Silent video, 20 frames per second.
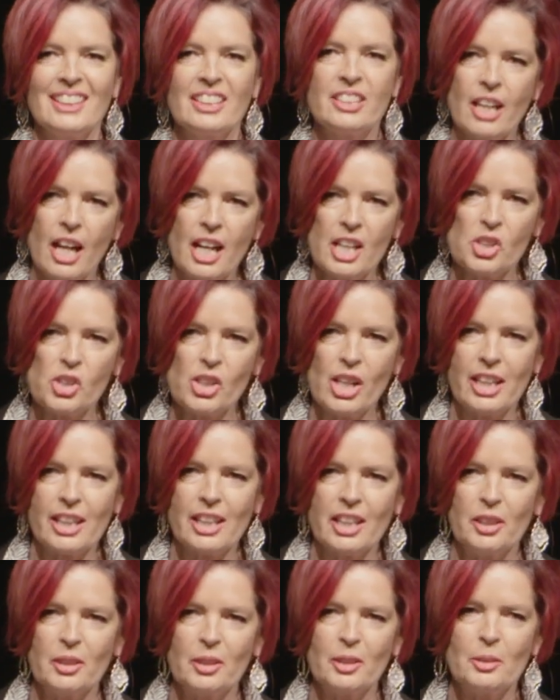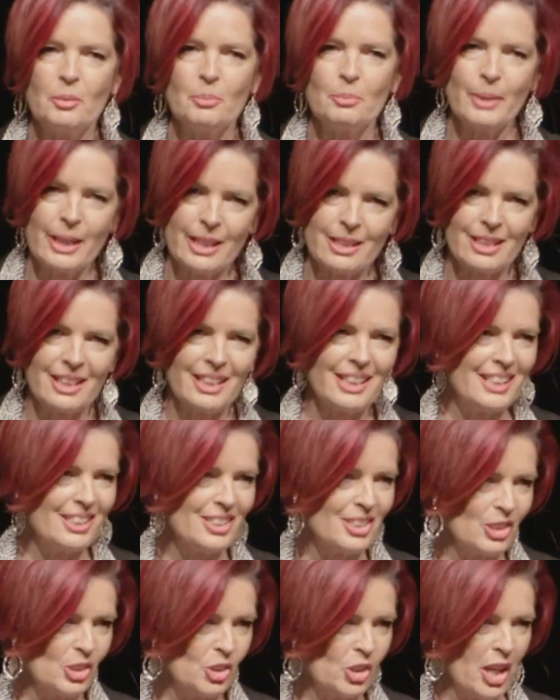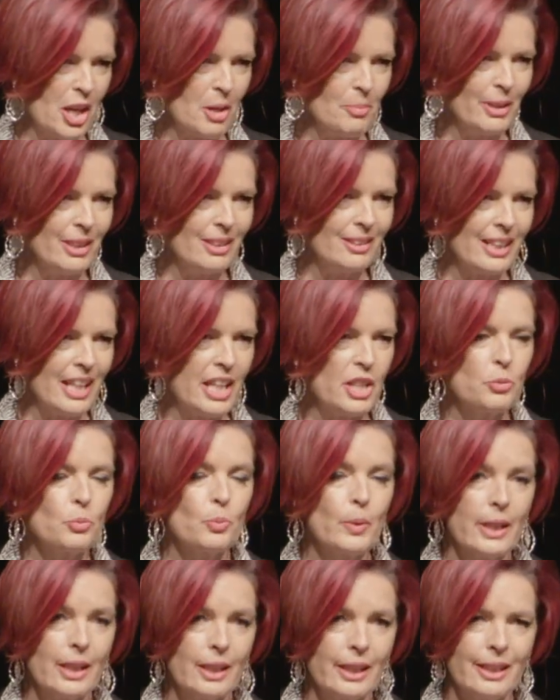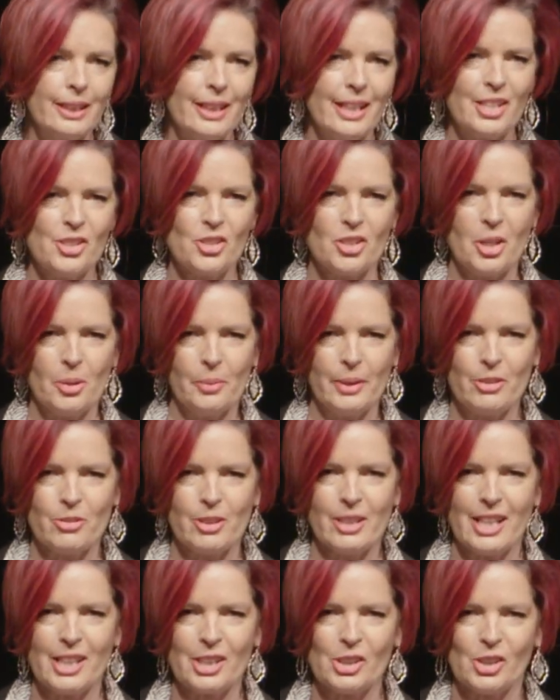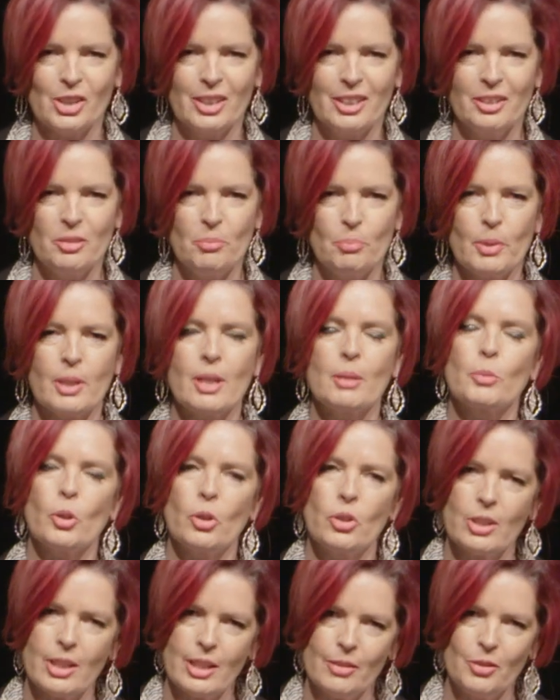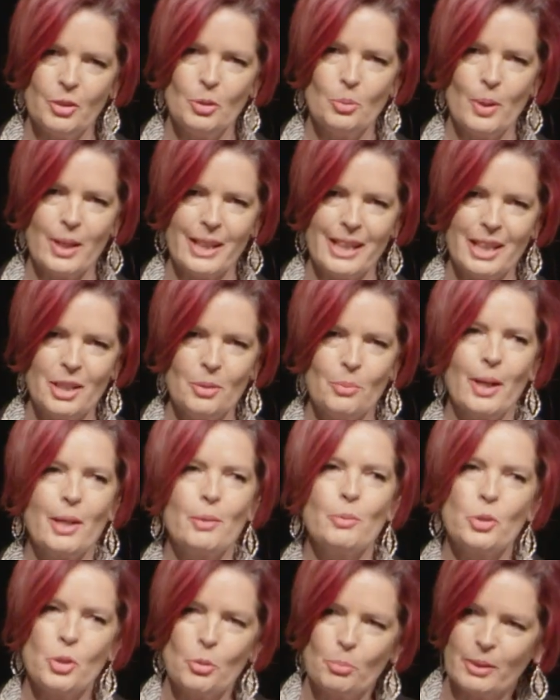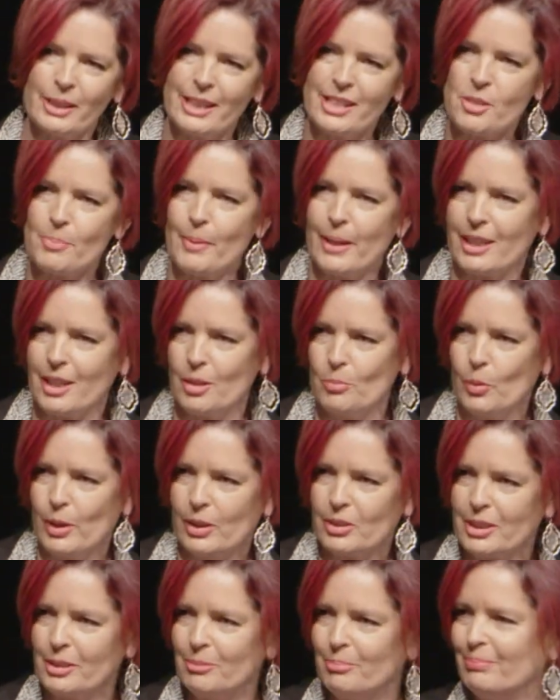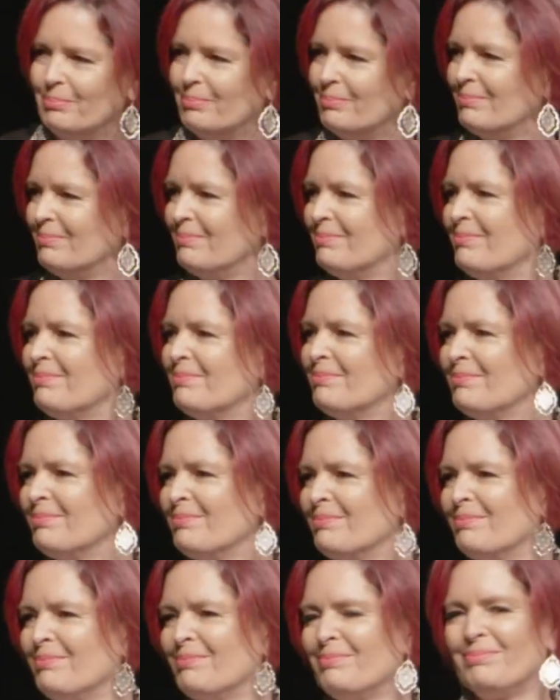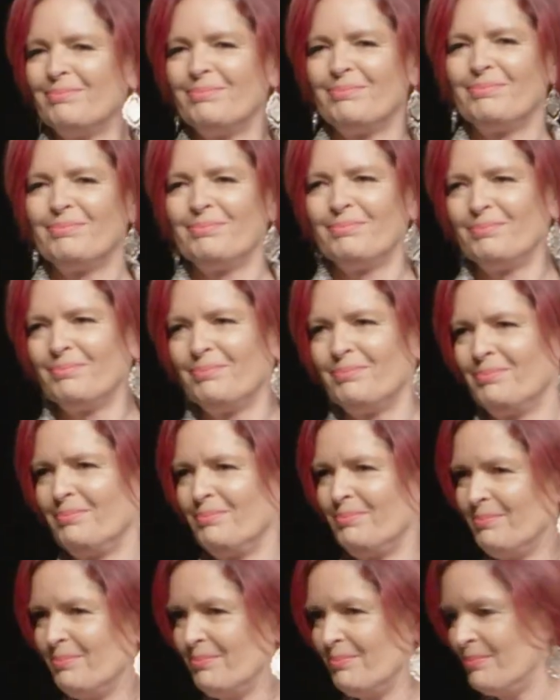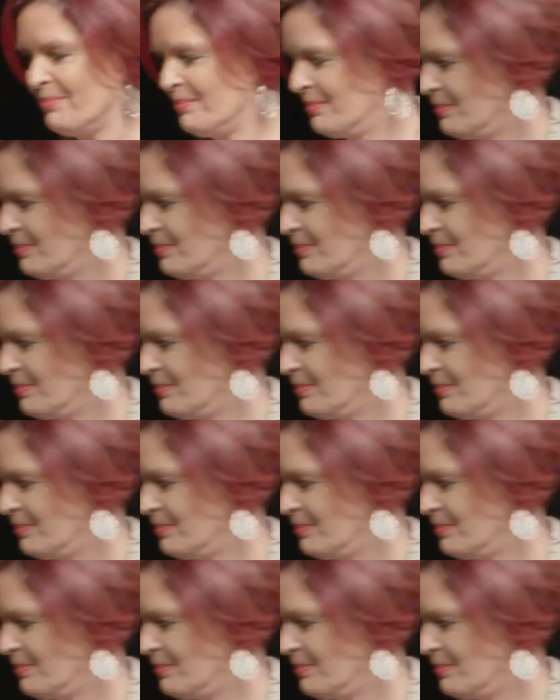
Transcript: Darshak Mehta is the chairman. He really needs no introduction, but I'm going to give you one anyway. Would you please make him welcome? Well, very much.